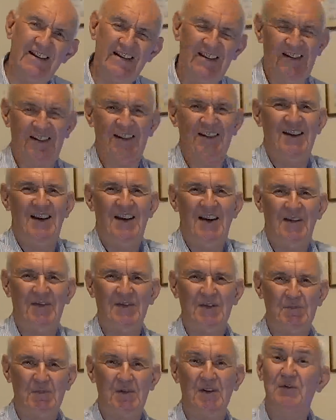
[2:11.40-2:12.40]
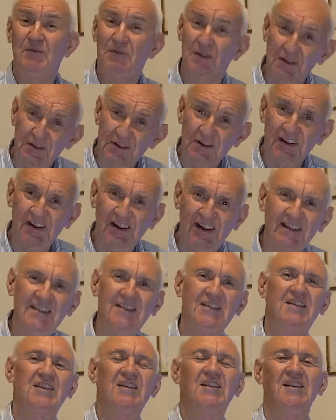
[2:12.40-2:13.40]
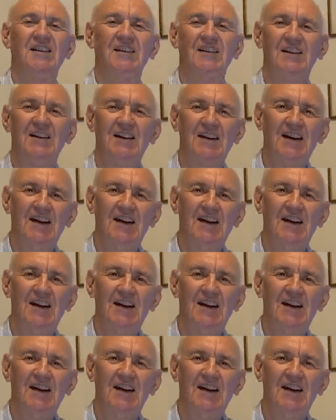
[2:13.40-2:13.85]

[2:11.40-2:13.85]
is going to have to be a vertical antenna.